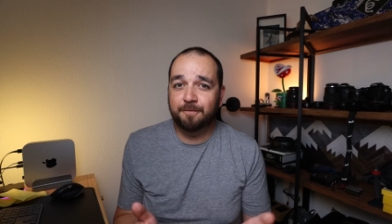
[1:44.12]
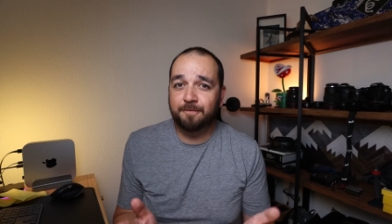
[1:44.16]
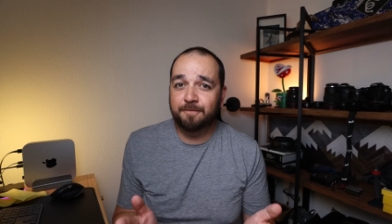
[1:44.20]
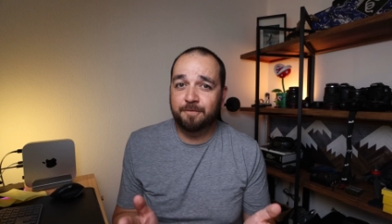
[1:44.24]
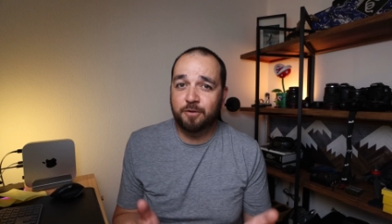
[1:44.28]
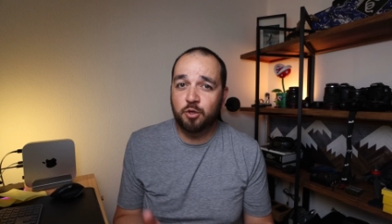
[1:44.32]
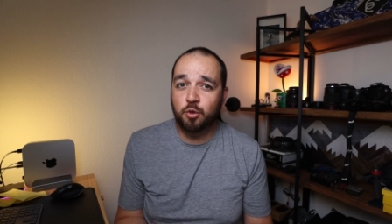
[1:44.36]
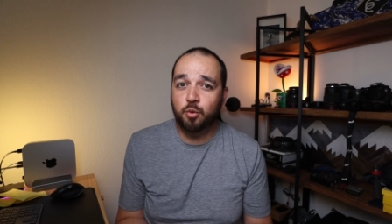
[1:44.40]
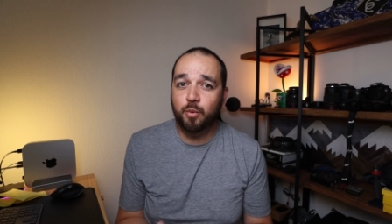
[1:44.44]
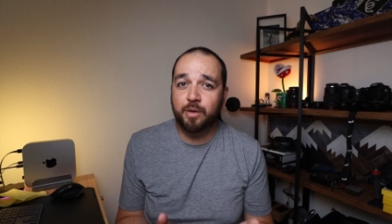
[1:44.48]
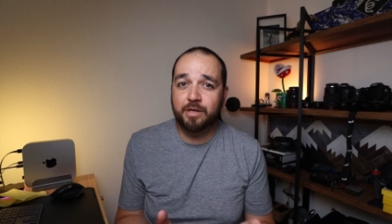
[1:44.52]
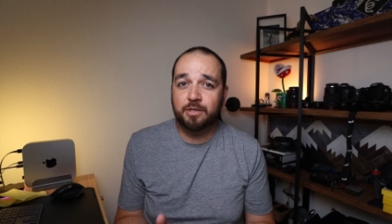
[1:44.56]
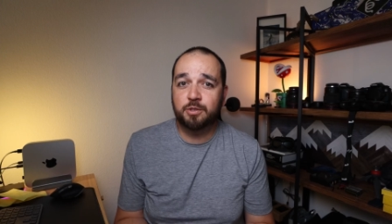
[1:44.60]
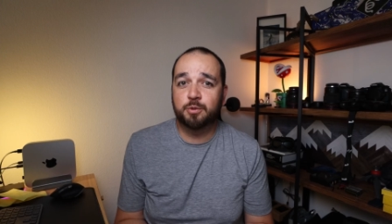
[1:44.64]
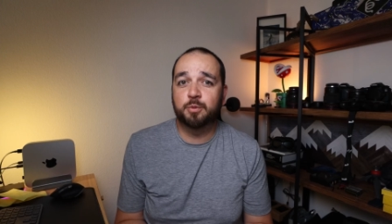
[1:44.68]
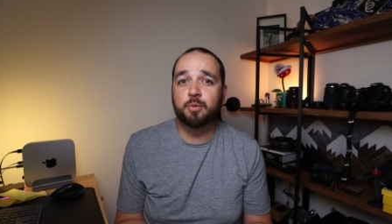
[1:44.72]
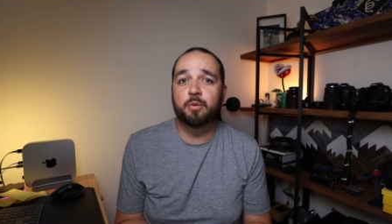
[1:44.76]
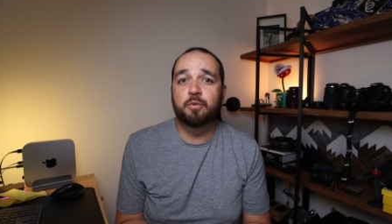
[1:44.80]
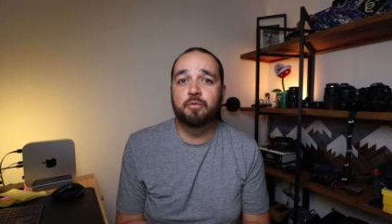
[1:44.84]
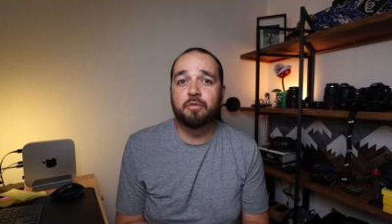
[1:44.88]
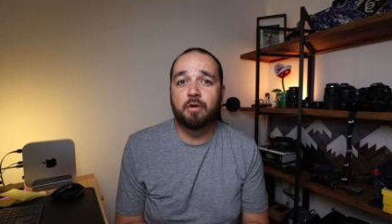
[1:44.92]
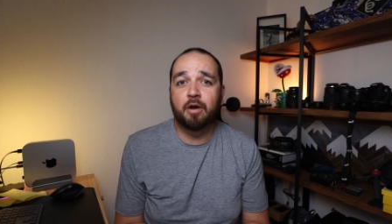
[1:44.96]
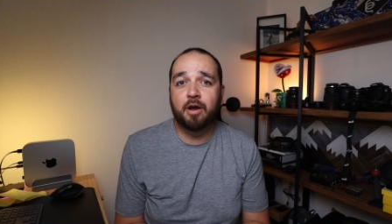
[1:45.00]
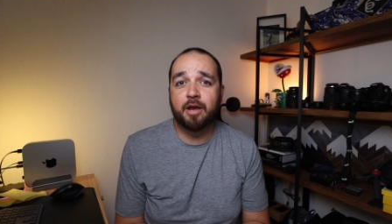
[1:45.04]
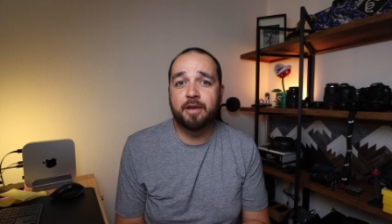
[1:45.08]
a few weeks to
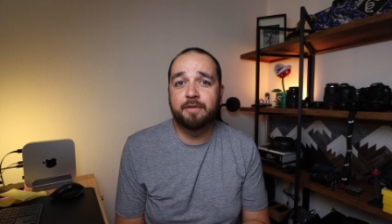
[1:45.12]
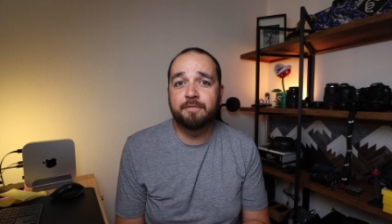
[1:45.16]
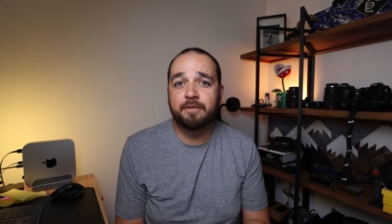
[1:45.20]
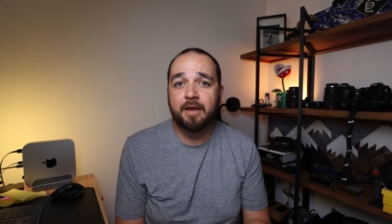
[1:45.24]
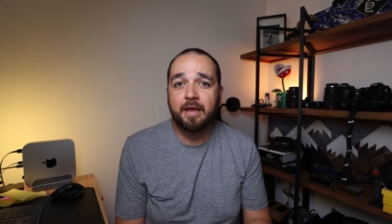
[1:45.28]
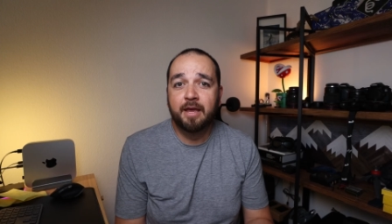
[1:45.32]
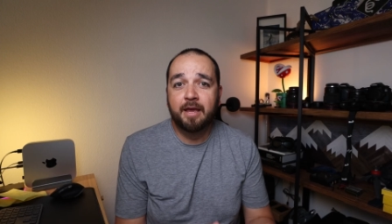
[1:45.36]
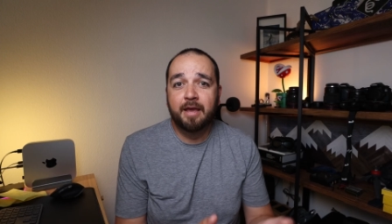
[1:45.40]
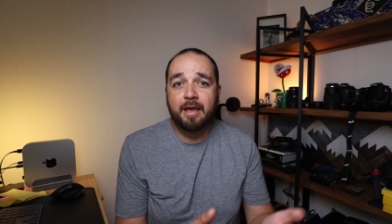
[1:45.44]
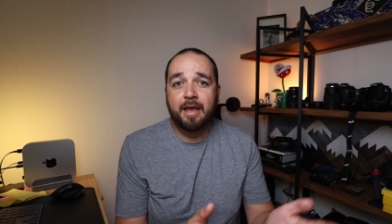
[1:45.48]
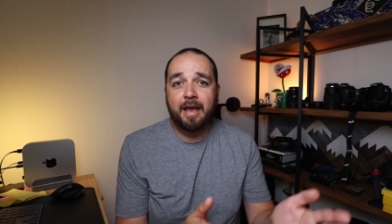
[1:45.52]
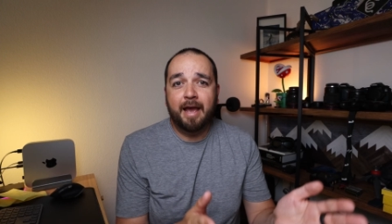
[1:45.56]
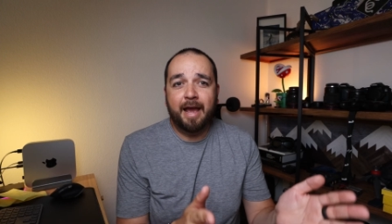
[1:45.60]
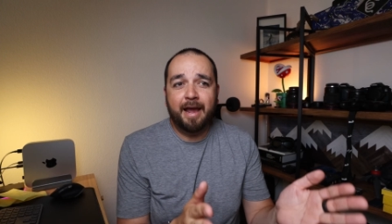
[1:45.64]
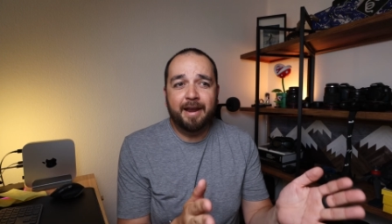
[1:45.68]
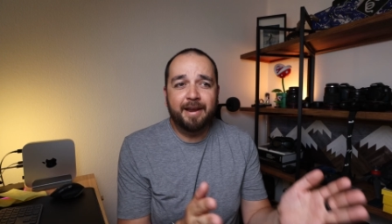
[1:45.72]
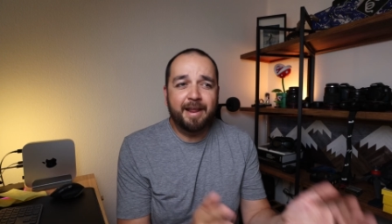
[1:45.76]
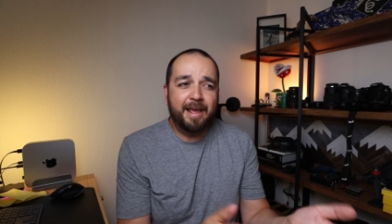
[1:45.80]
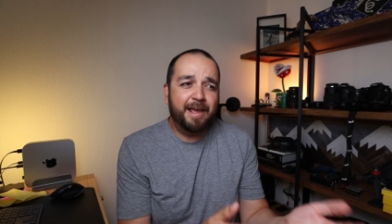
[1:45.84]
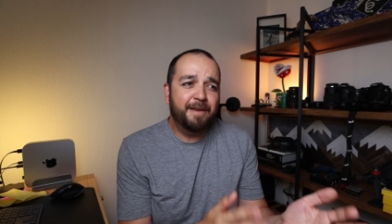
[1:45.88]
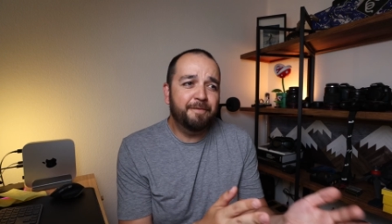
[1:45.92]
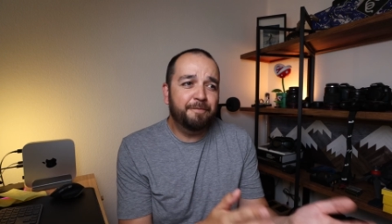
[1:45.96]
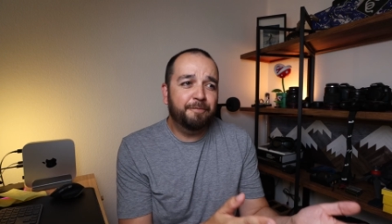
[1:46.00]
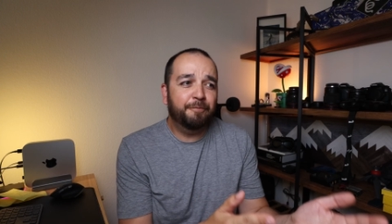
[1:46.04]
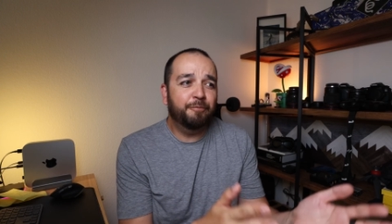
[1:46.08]
arrive. And
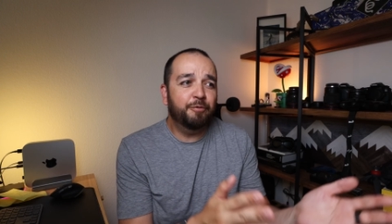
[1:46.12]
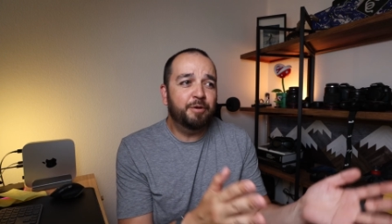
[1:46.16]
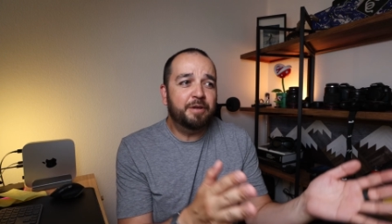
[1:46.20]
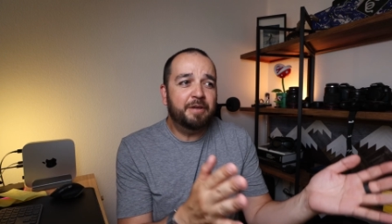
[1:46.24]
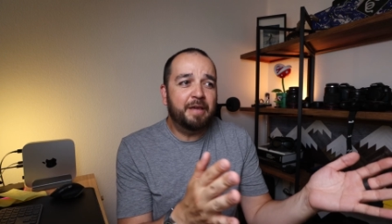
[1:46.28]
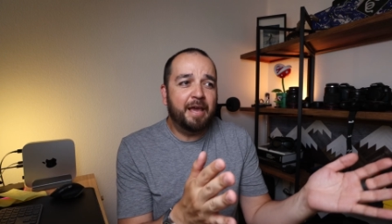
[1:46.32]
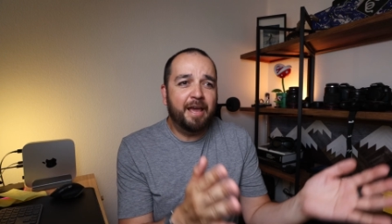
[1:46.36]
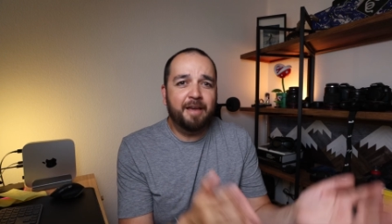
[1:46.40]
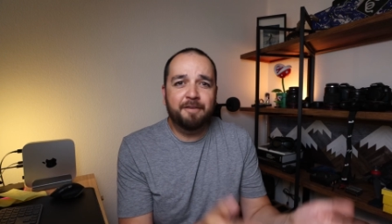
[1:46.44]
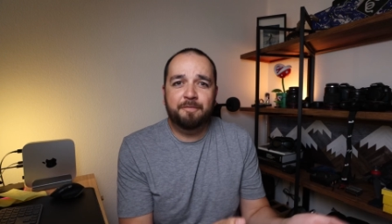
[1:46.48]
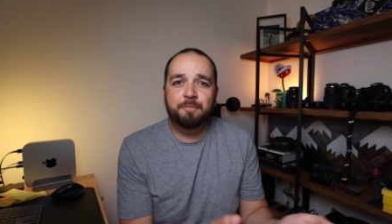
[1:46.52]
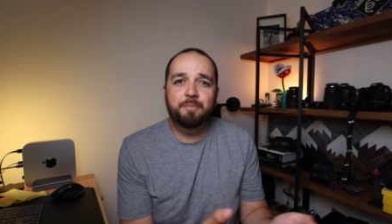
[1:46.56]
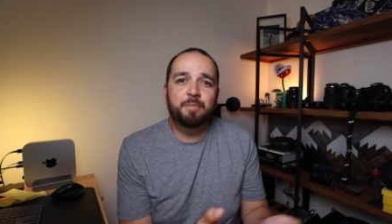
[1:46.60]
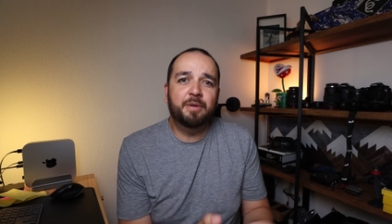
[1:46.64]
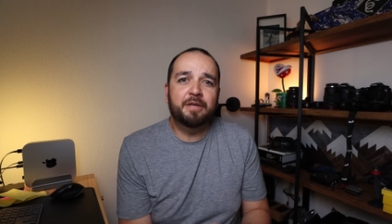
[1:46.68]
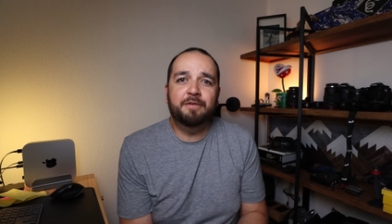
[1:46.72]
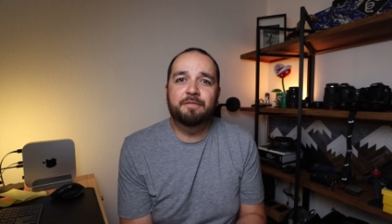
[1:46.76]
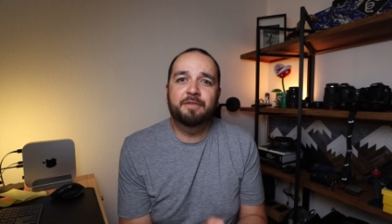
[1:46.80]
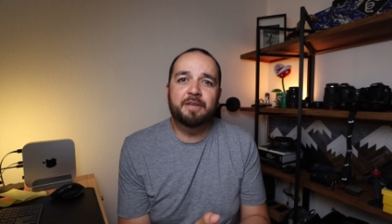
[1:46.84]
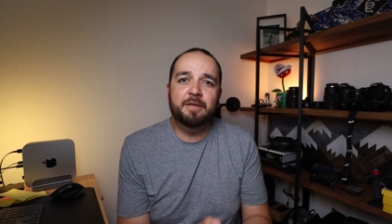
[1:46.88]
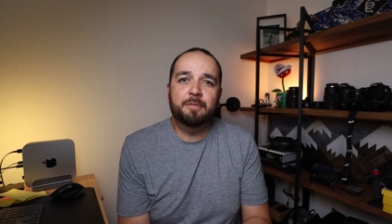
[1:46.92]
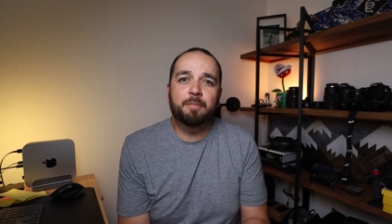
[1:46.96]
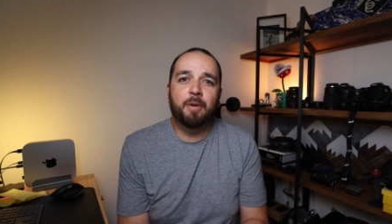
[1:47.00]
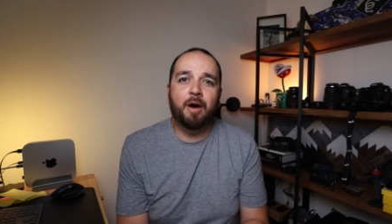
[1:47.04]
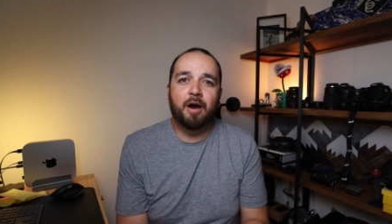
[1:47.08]
every
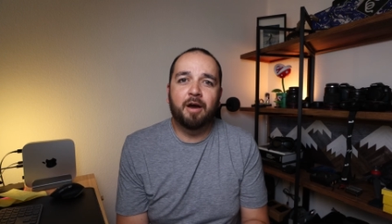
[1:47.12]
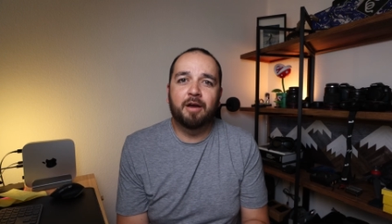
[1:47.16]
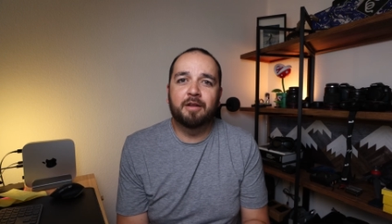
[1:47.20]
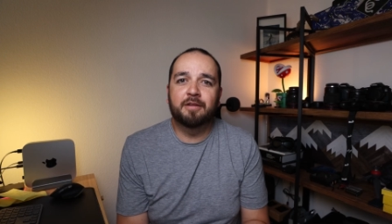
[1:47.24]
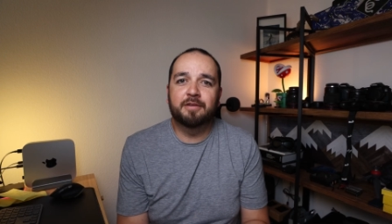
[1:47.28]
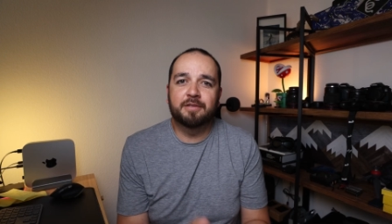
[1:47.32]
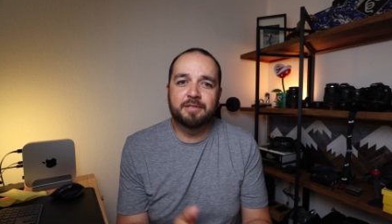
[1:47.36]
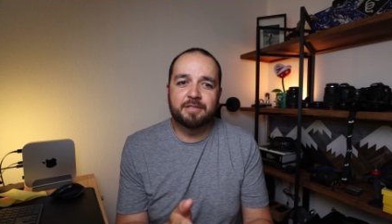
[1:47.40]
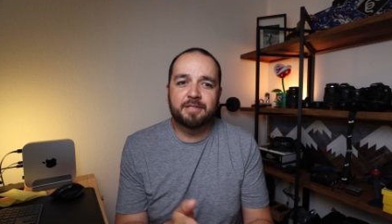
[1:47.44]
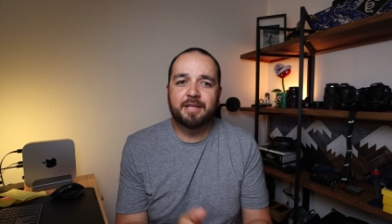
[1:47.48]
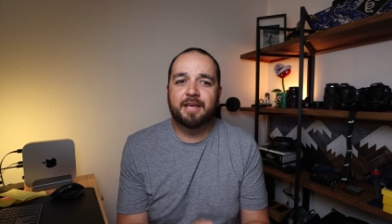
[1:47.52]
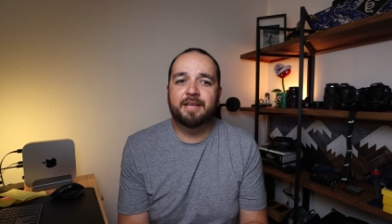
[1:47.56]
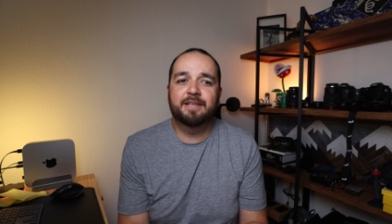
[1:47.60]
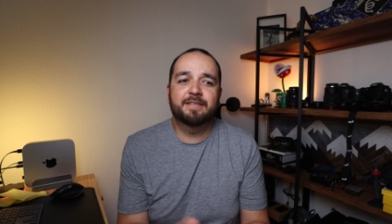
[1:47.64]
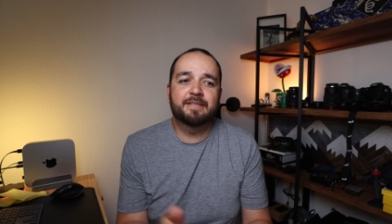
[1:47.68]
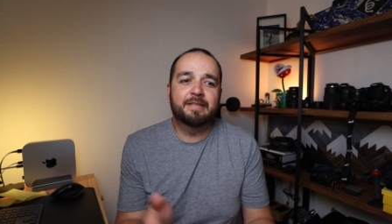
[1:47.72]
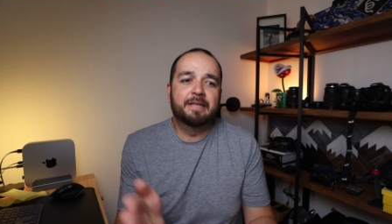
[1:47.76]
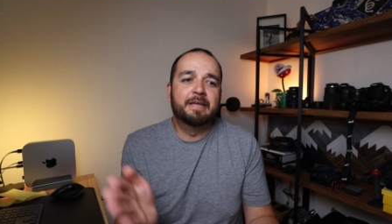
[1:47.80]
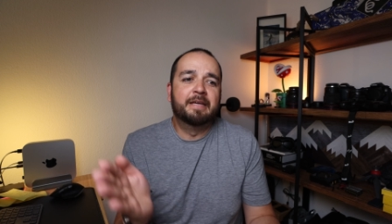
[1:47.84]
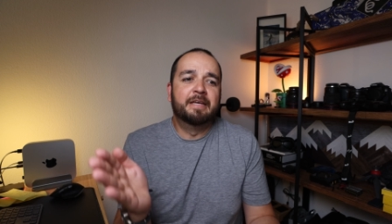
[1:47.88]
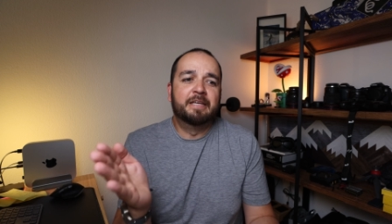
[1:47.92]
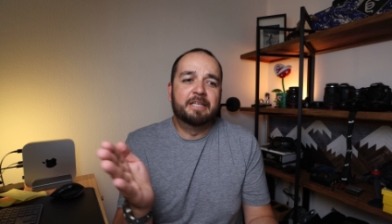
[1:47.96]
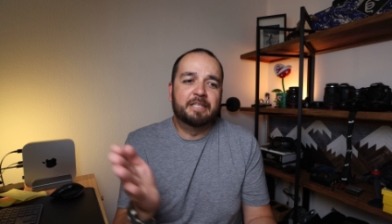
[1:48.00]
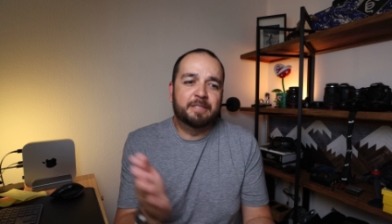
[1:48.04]
FPV pilot says,